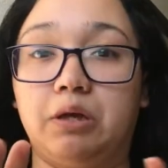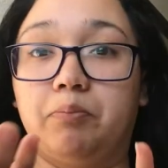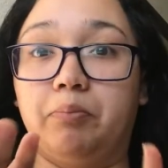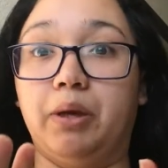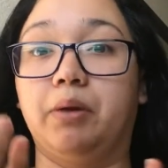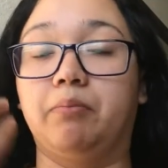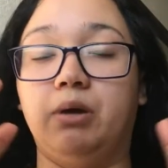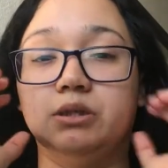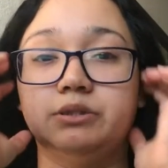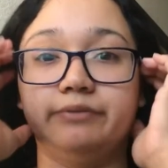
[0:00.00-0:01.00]
like big
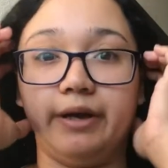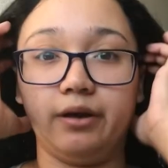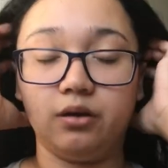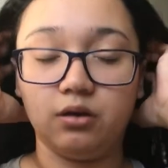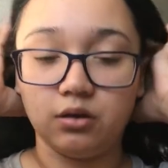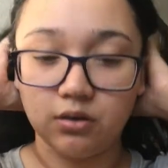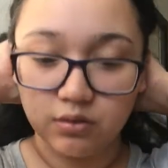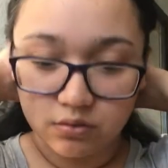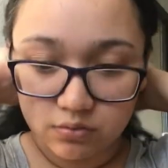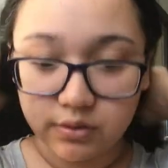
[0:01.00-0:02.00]
amounts of hair
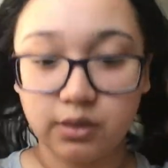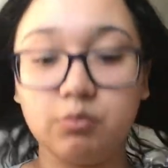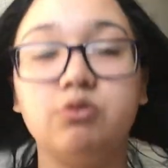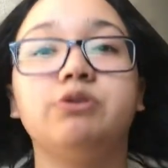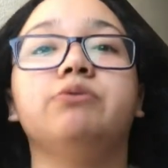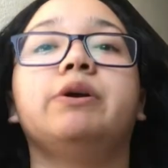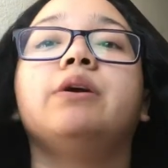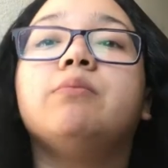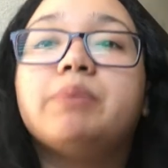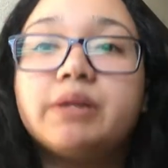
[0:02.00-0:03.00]
that I'm losing right
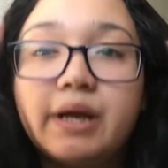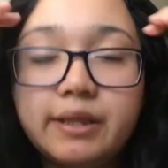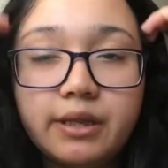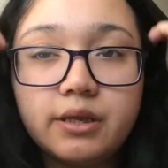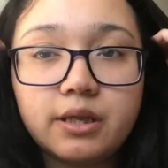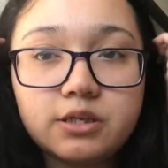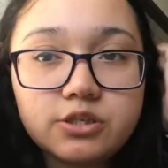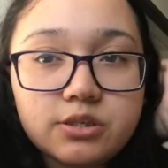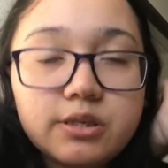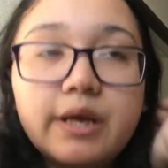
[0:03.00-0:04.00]
now but I think that's
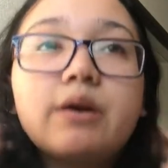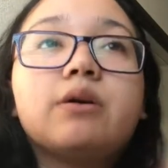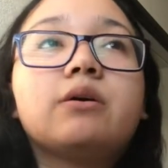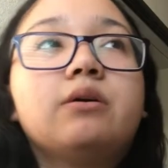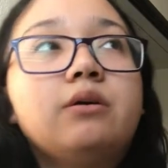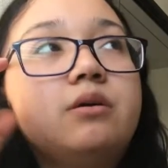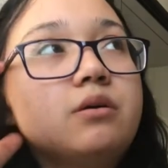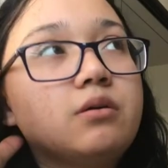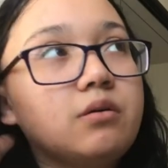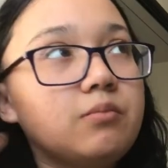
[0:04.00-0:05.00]
just like
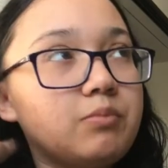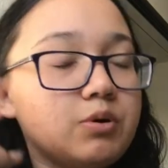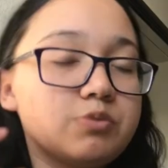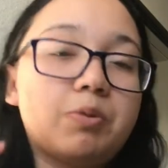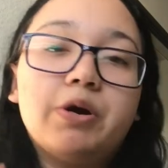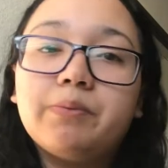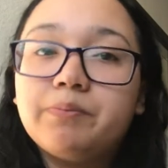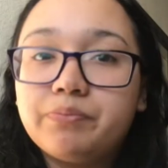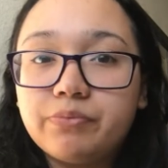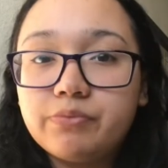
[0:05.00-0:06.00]

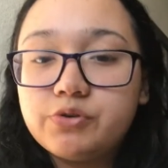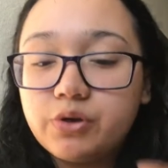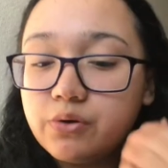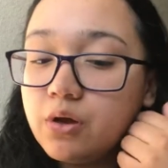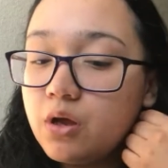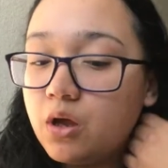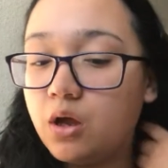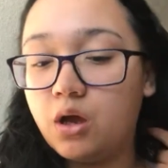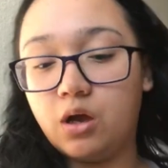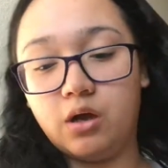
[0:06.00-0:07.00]
postpartum so
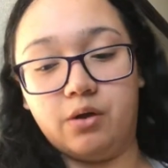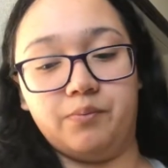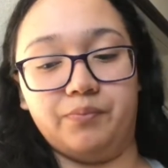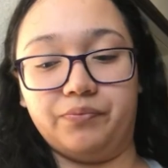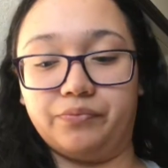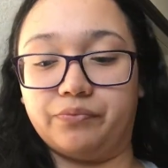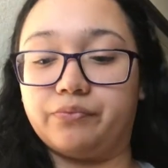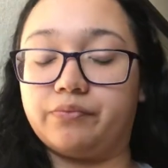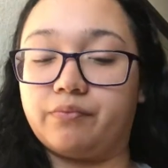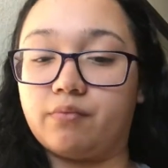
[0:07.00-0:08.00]
um
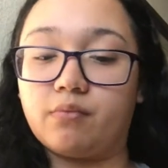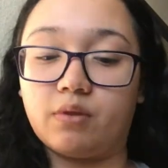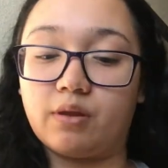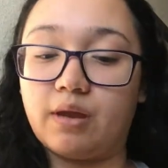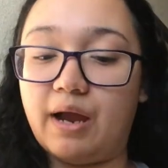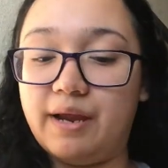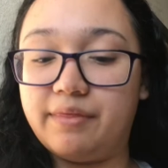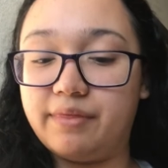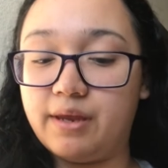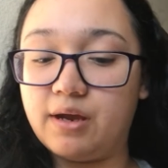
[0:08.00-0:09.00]
I
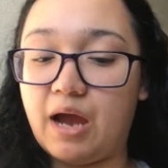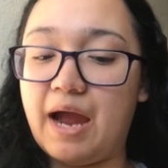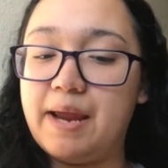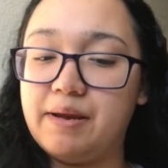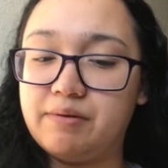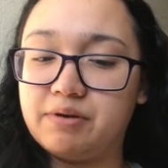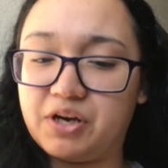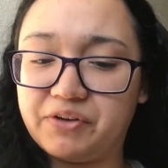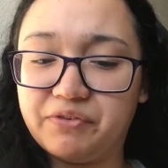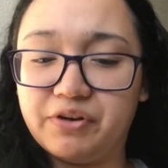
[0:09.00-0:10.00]
think I
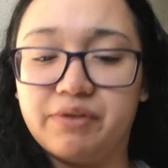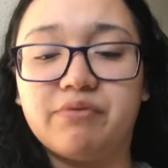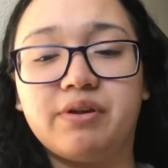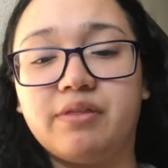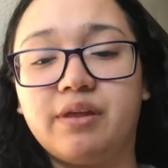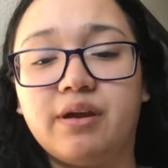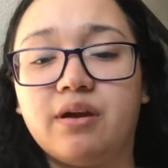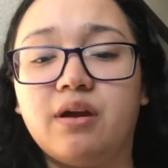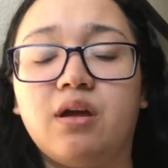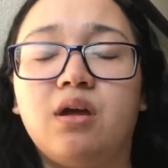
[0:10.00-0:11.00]
covered
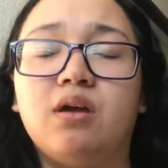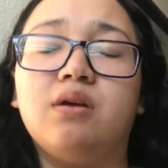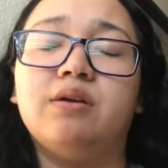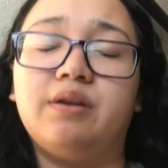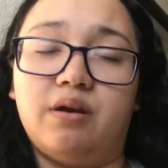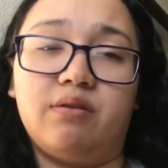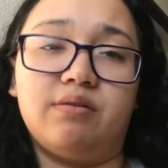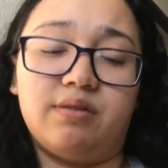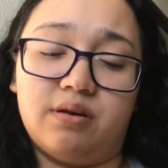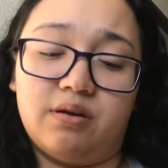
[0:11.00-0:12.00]
everything now
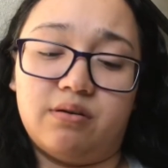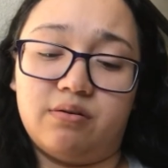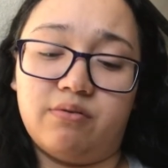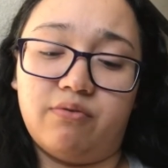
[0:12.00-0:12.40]
the